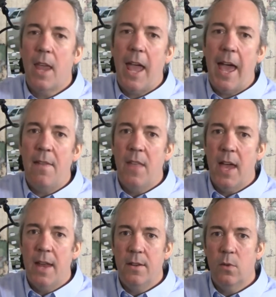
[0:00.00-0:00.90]
And
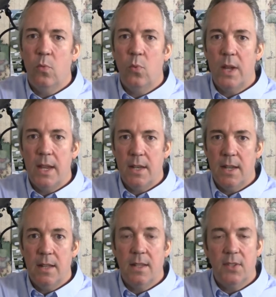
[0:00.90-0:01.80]
then we
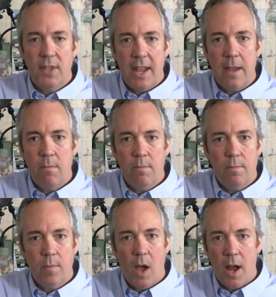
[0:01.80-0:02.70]
did the
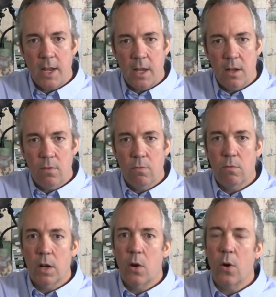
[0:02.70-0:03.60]
same audio
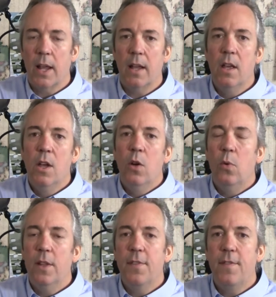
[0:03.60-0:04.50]
recording
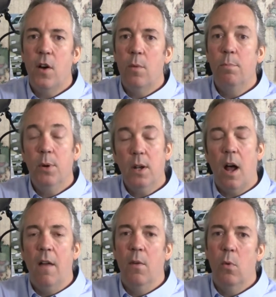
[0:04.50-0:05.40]
with foam put
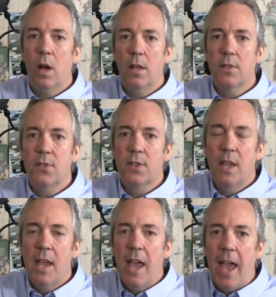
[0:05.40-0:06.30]
on the walls
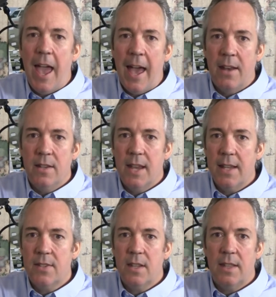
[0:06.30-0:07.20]
and
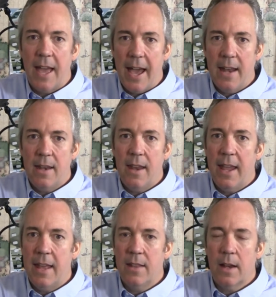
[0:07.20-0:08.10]
tested that.
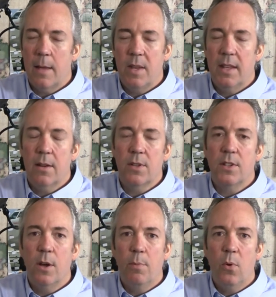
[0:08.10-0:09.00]
And there was
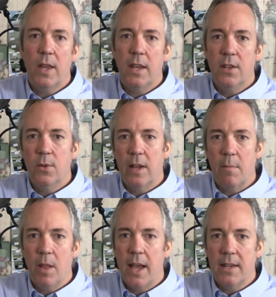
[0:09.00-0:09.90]
no point in doing a
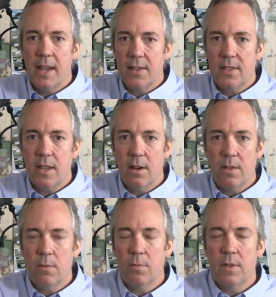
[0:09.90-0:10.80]
blind test there.
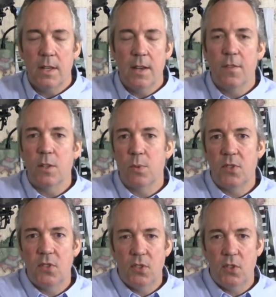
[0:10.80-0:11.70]
The difference was
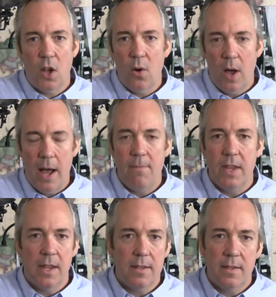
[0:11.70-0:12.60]
so
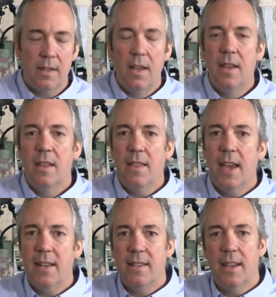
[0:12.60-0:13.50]
obvious
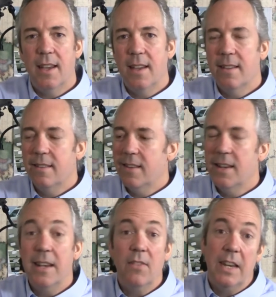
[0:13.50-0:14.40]
that you
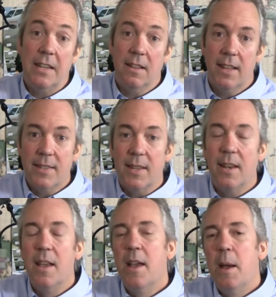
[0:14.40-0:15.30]
didn't even need to
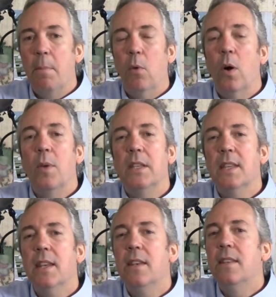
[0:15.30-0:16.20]
listen. But what we
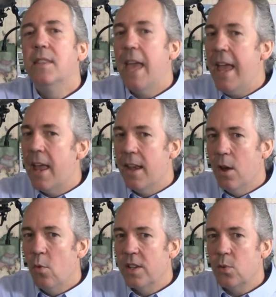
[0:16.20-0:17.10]
did
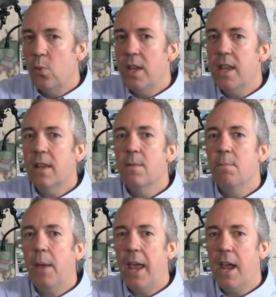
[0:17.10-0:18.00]
then was we
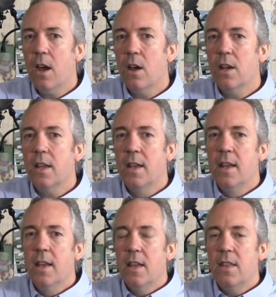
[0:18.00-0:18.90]
compared
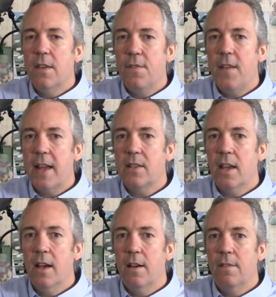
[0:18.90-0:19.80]
the effect
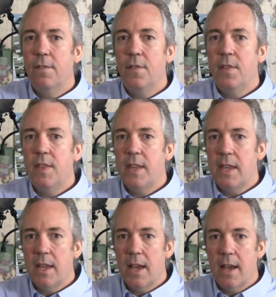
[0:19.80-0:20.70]
of
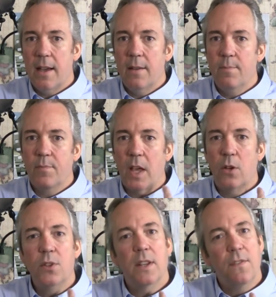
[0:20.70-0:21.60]
the
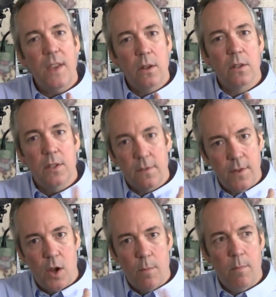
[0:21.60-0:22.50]
Acoustic Fields
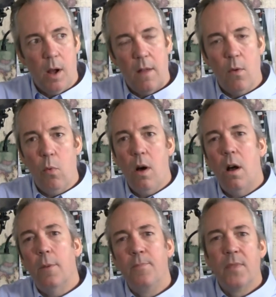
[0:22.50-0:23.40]
foam on the
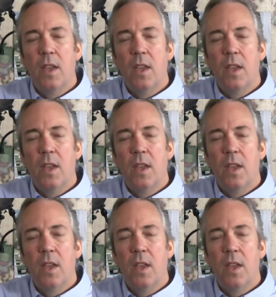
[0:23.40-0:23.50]
wall